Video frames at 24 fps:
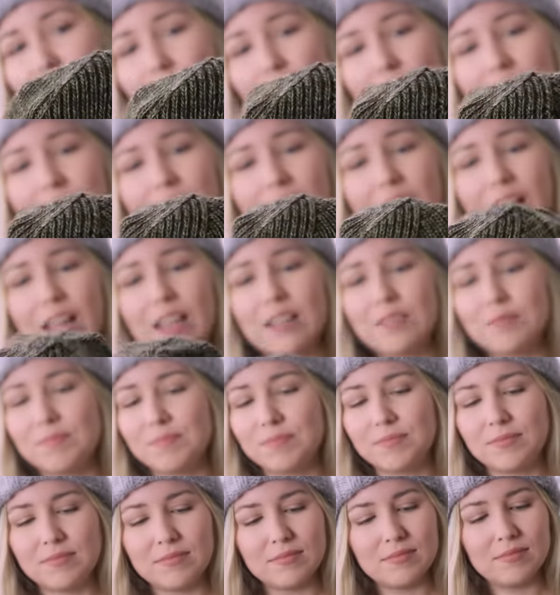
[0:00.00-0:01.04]
on that.
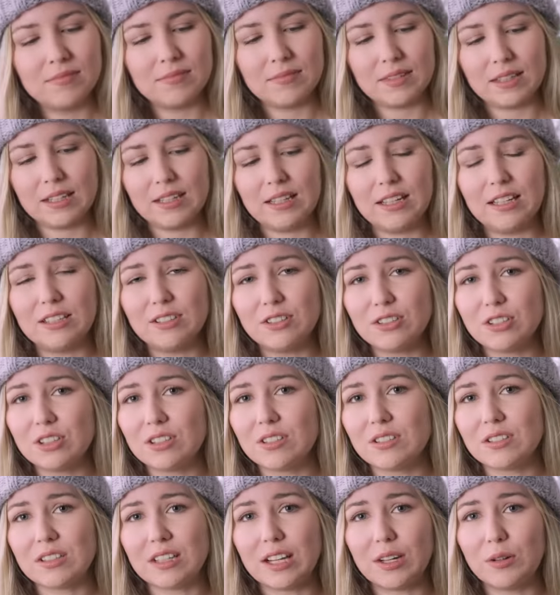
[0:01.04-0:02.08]
It's
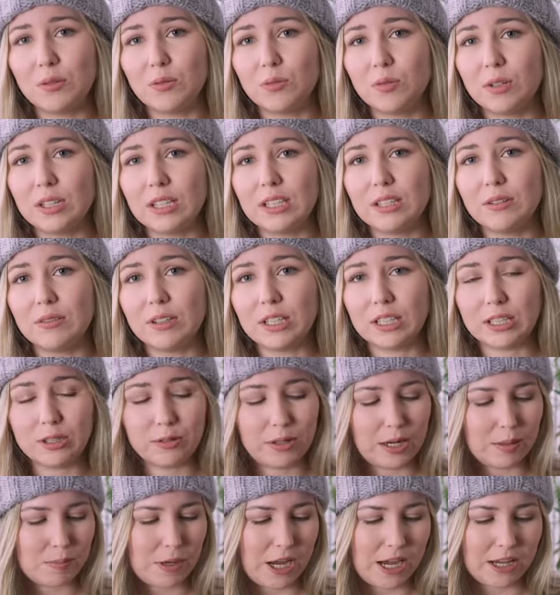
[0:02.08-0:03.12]
just a really, really
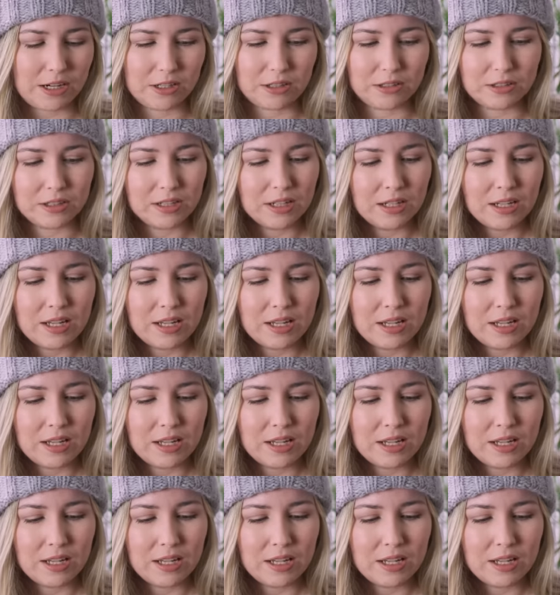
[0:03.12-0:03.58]
great pattern.